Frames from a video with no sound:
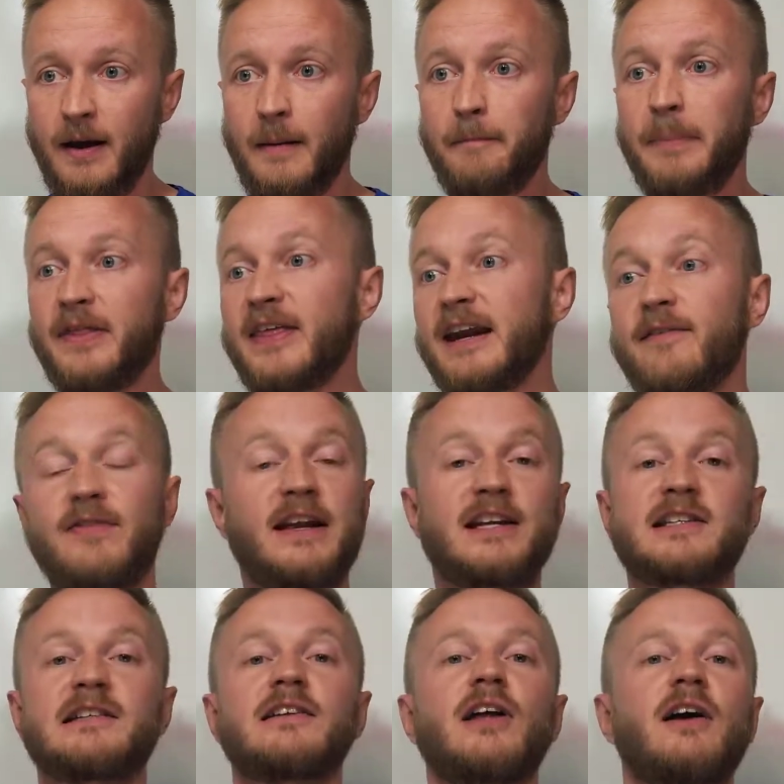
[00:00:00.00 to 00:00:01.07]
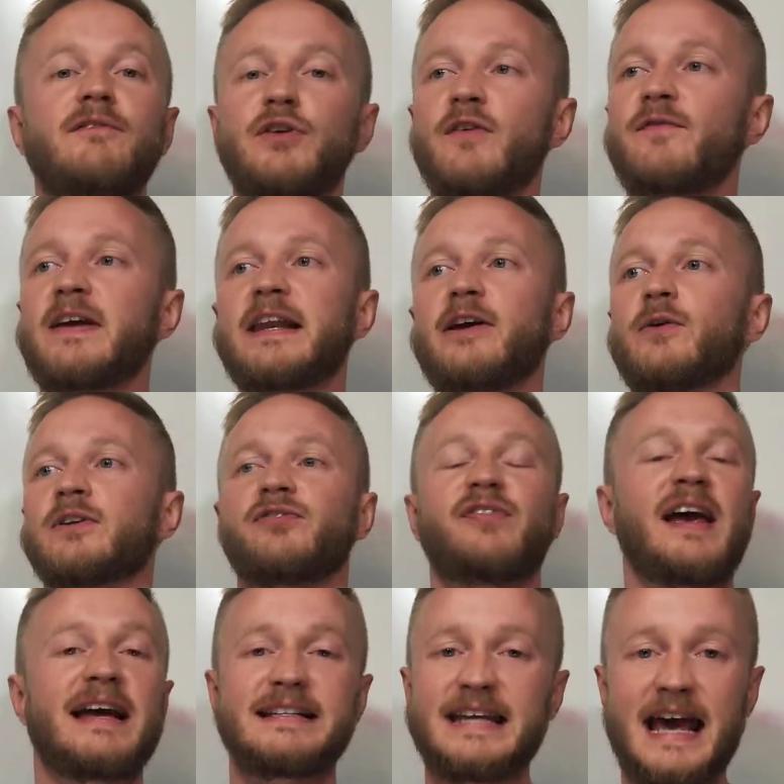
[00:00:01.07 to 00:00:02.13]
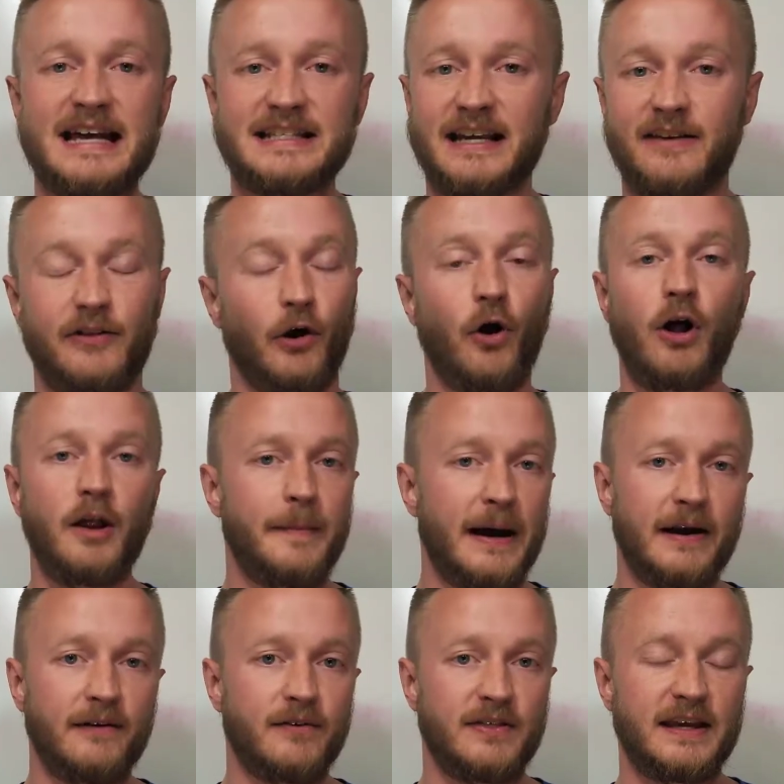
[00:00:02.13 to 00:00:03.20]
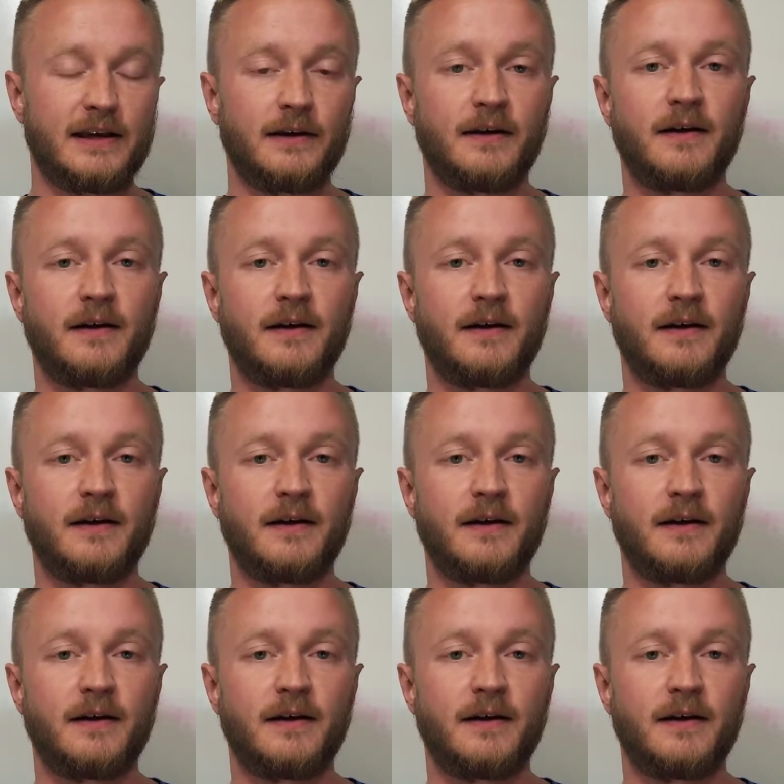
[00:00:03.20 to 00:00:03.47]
But then if they just love your video, it's fantastic, and they're all about everything